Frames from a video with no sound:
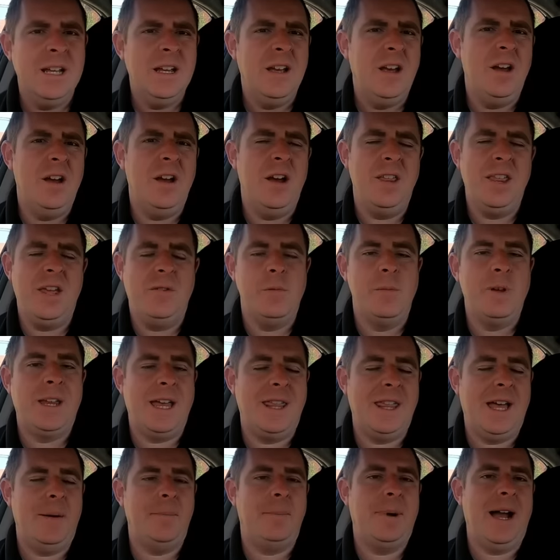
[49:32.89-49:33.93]
Uh, and then when we get
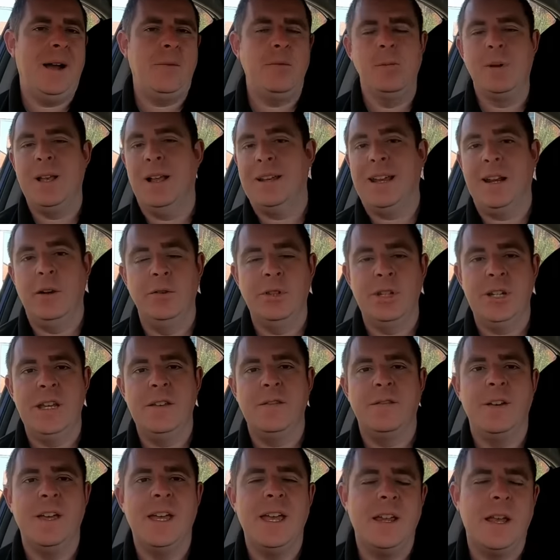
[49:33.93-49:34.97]
that back, we'll be able to get
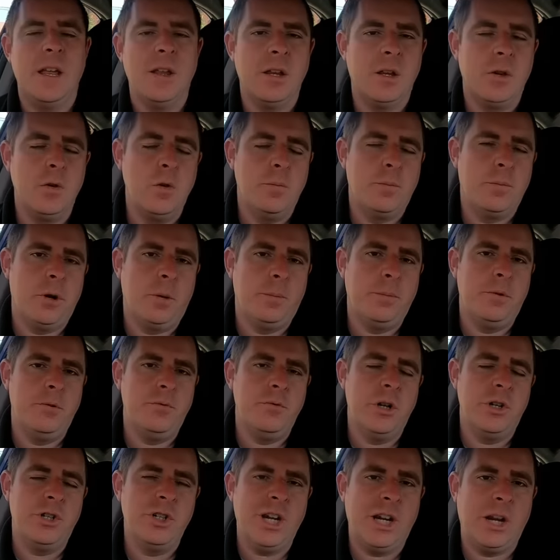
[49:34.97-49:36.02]
underneath it and do a proper
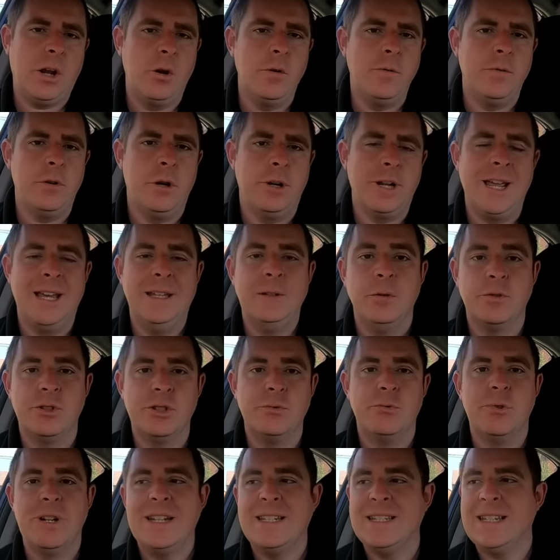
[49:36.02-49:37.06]
uh, check over on it and look
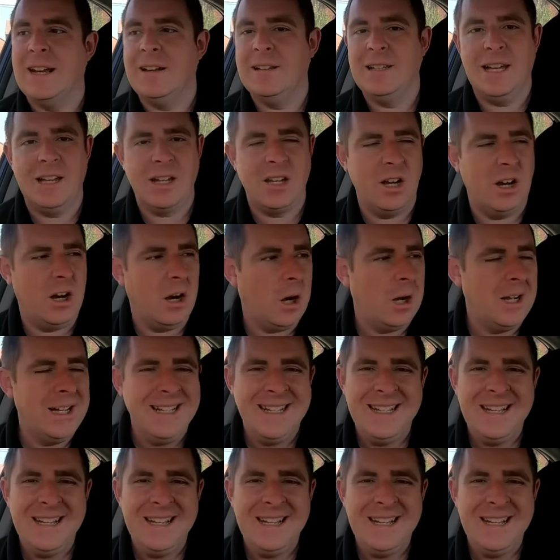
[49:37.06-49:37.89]
to retail that car.